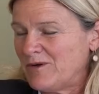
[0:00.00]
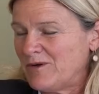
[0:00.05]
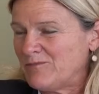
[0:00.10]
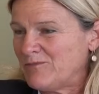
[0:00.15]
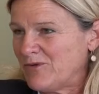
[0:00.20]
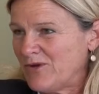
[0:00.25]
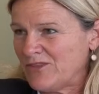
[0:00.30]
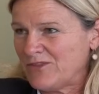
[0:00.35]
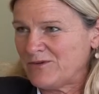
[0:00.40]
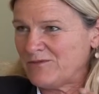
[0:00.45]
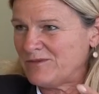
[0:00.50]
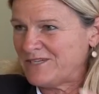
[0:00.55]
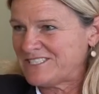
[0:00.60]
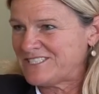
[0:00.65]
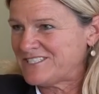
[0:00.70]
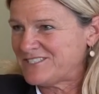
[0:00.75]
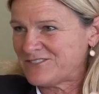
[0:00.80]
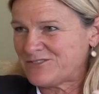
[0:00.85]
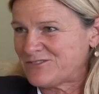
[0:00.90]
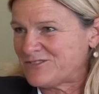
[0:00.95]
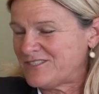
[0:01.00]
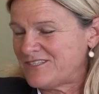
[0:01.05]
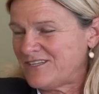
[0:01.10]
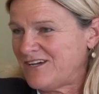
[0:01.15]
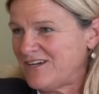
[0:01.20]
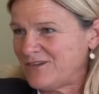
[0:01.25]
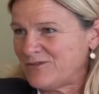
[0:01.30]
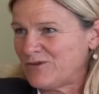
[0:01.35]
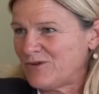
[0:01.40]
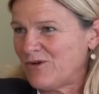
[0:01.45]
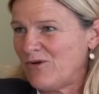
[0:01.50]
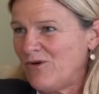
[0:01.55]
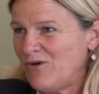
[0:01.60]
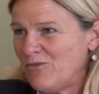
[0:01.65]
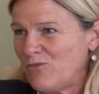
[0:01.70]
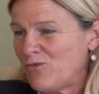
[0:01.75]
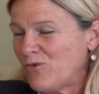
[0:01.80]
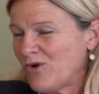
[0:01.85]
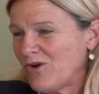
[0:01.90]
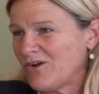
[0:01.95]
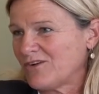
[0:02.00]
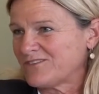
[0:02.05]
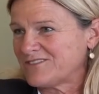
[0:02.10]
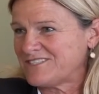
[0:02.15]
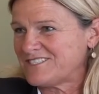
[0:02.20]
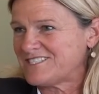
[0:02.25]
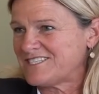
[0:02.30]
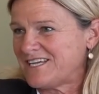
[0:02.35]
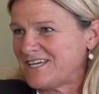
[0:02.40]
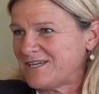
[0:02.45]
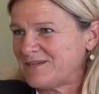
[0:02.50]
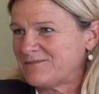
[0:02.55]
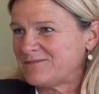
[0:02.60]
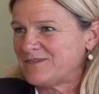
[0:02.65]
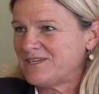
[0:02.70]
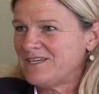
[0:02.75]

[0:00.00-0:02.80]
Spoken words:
My brother, my sisters, and I, we all worked the same.